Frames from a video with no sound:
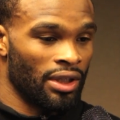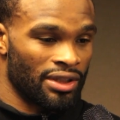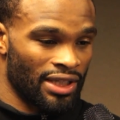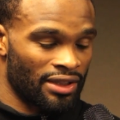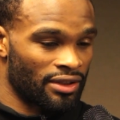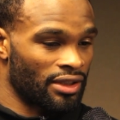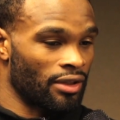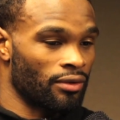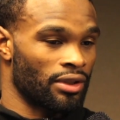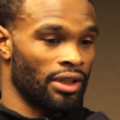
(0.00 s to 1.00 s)
Jason
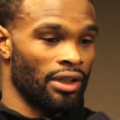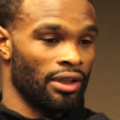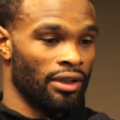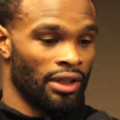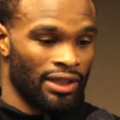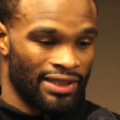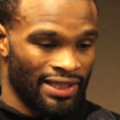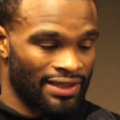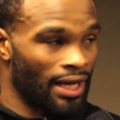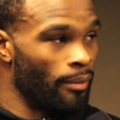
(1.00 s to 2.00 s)
Singleton,
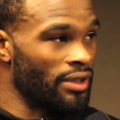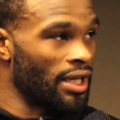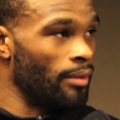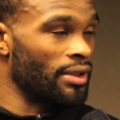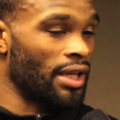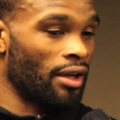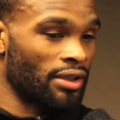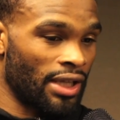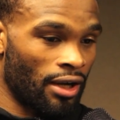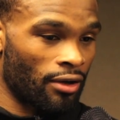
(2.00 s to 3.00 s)
Dean Thomas came in town,
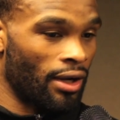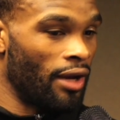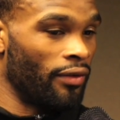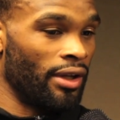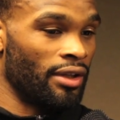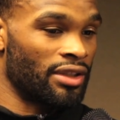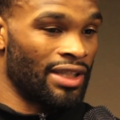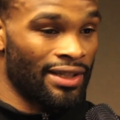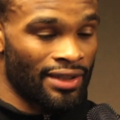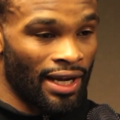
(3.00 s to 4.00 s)
Thiago Alves,
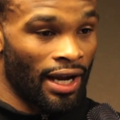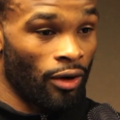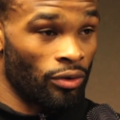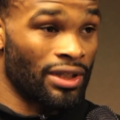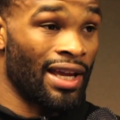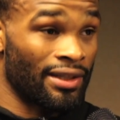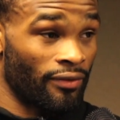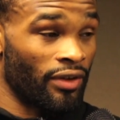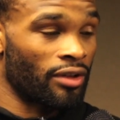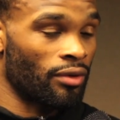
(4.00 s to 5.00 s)
Jason High, who has a
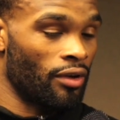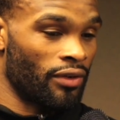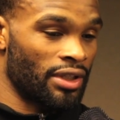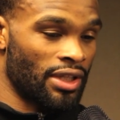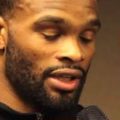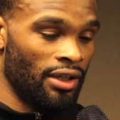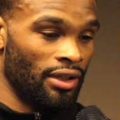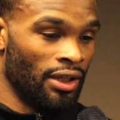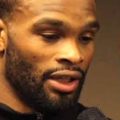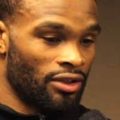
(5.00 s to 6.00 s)
victory over this kid.